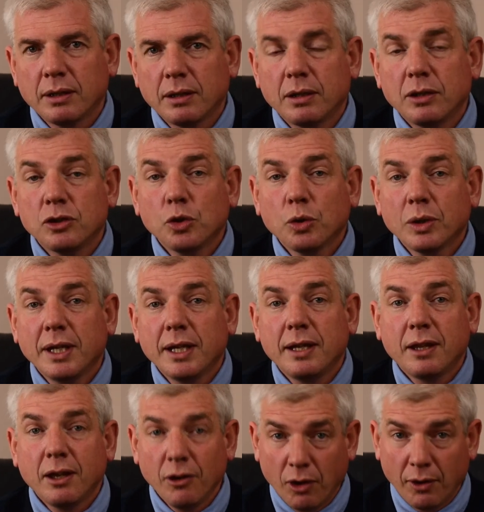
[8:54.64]
Shortly
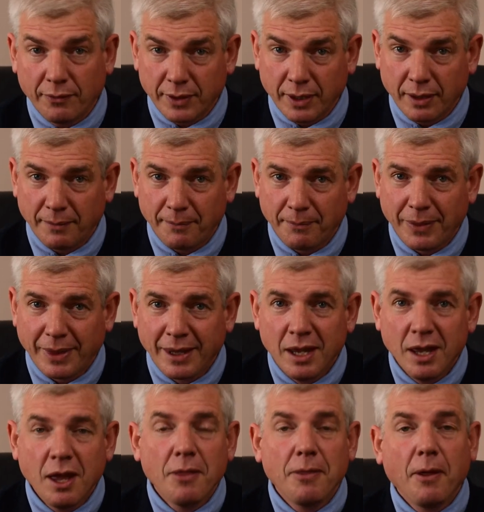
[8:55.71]
thereafter,
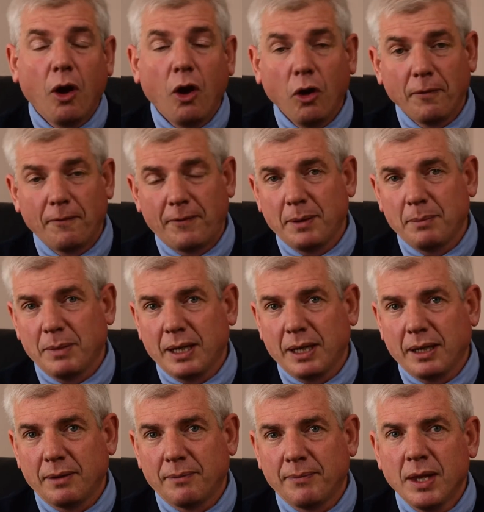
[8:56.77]
the whole family,
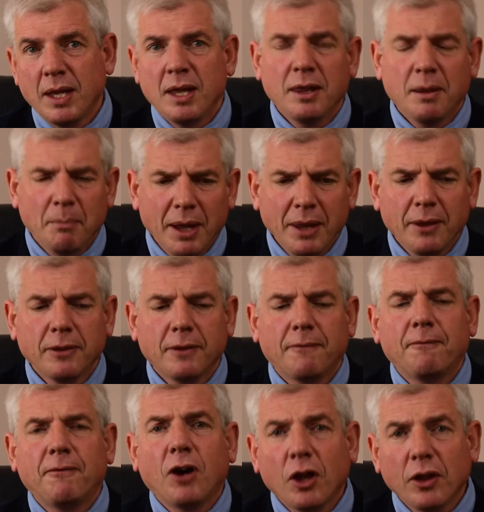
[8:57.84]
the mother, the
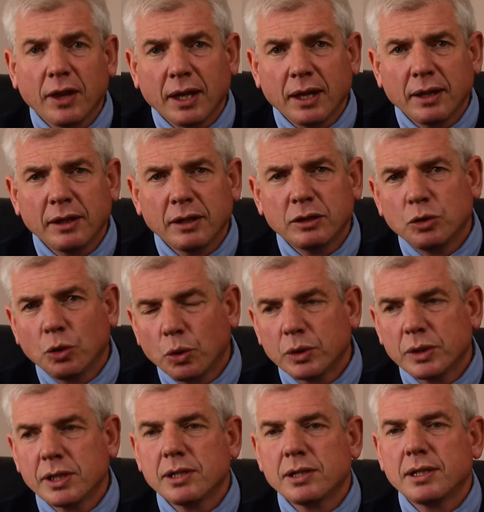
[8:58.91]
father, the
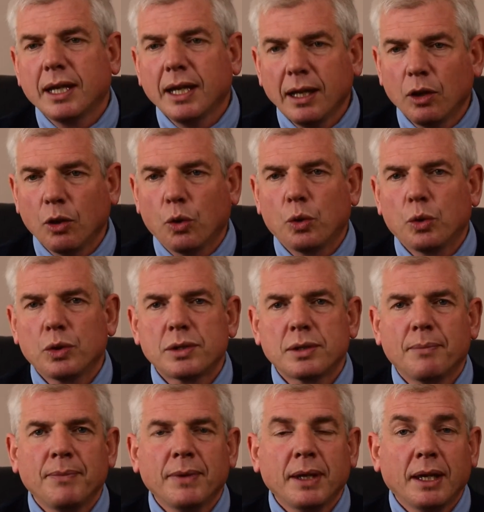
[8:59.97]
daughters, in-laws,
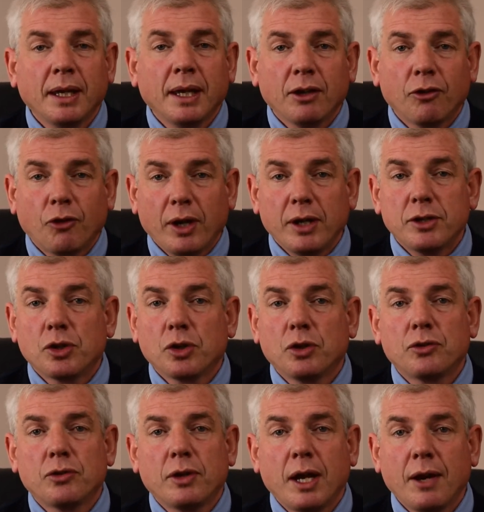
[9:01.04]

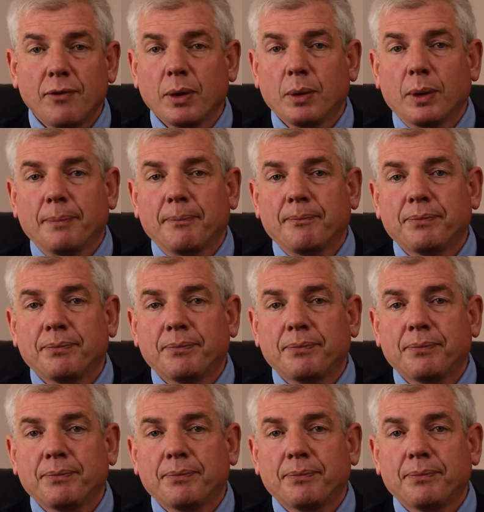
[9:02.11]
grandchildren, everyone,